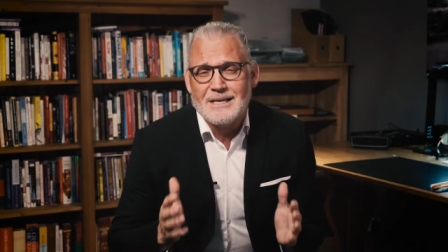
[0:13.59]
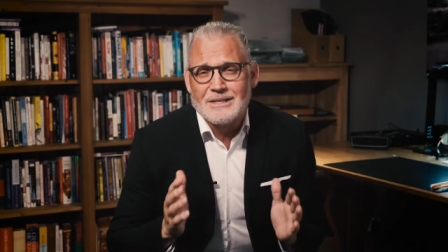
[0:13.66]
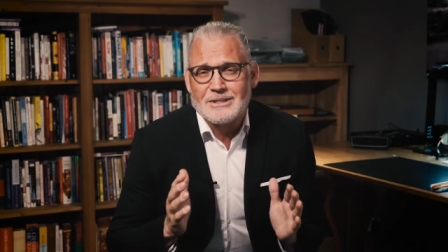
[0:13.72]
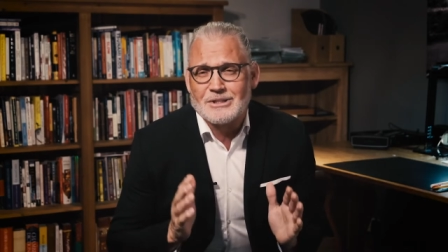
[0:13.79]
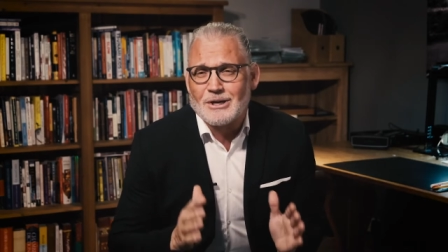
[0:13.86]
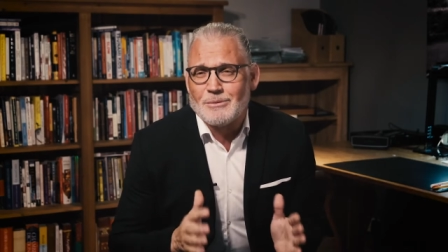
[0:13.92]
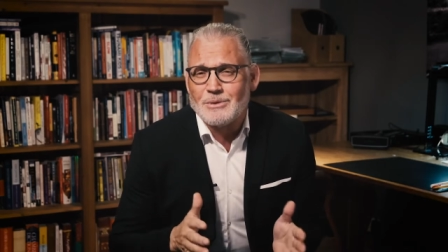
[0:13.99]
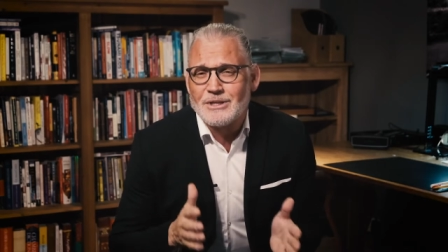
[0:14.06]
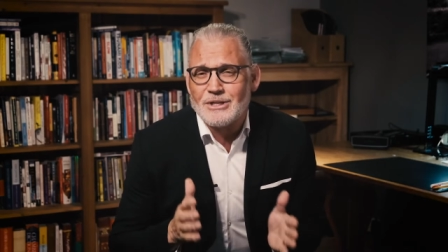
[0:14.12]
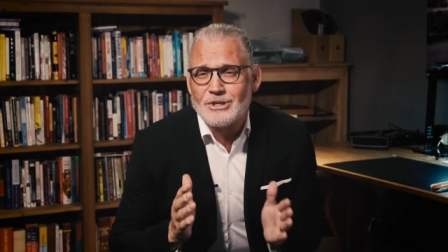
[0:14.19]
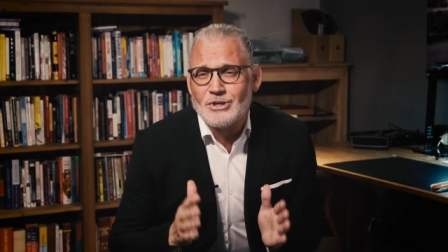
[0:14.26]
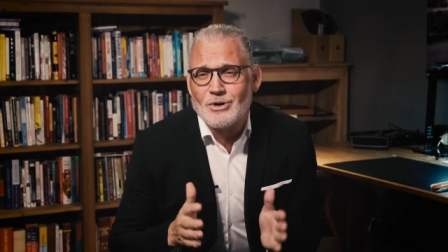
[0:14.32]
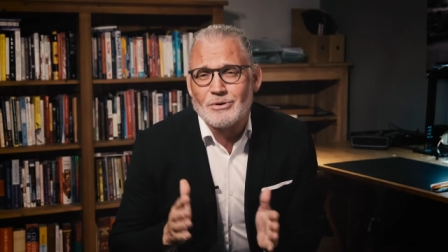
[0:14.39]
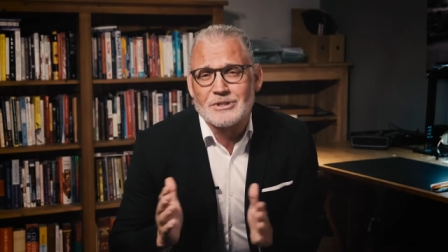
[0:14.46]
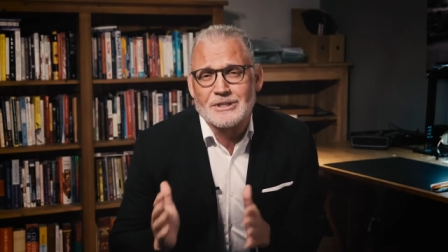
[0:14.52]
Someone that
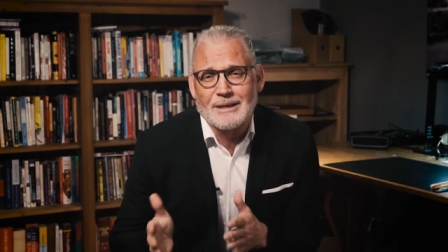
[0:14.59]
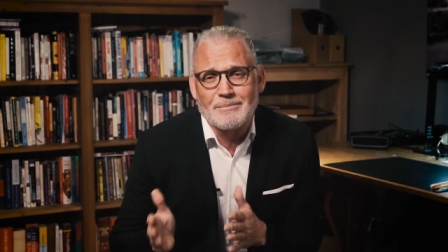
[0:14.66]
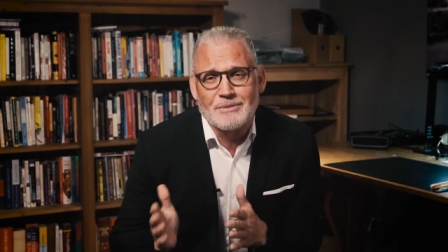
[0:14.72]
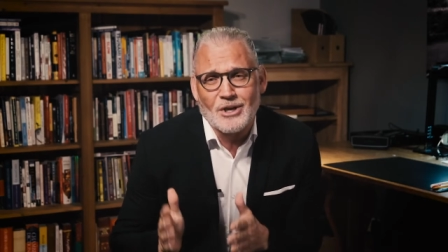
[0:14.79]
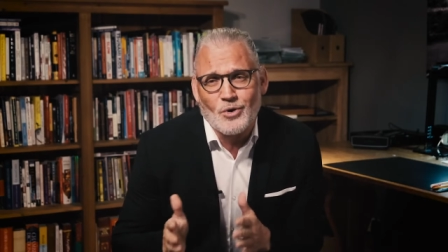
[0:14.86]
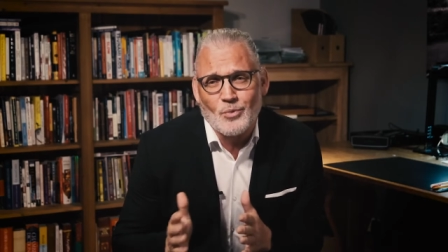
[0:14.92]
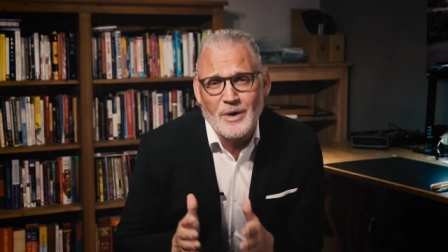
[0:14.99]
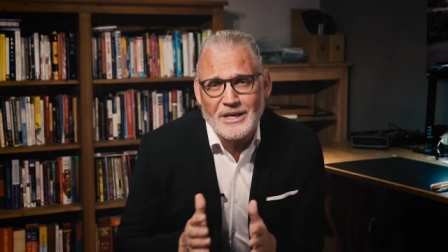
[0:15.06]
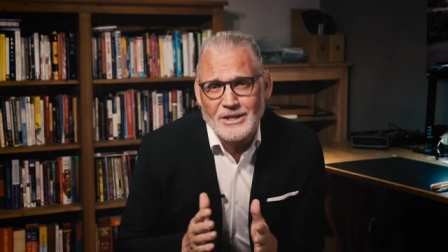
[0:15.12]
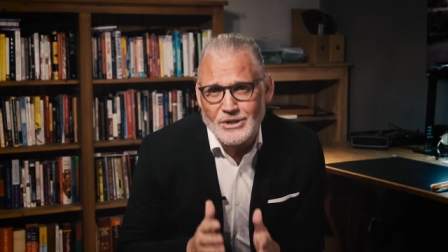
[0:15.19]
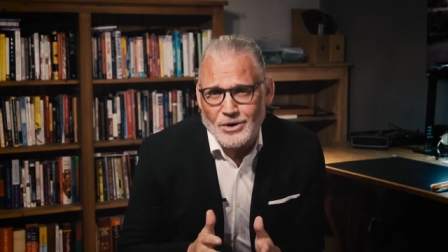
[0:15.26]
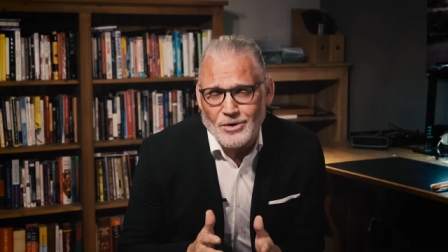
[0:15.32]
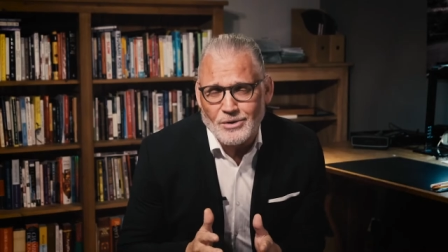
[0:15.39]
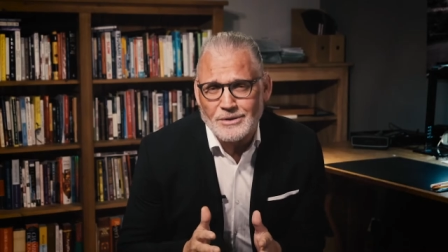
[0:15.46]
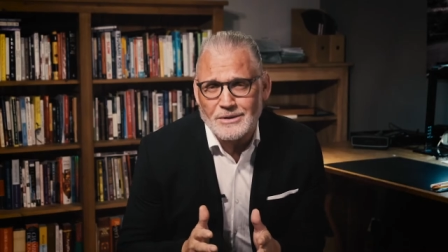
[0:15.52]
knows something we
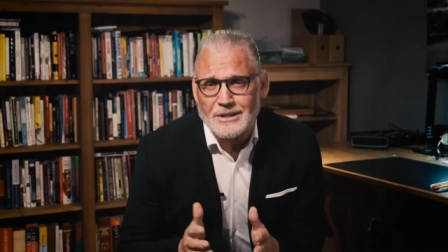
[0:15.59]
don't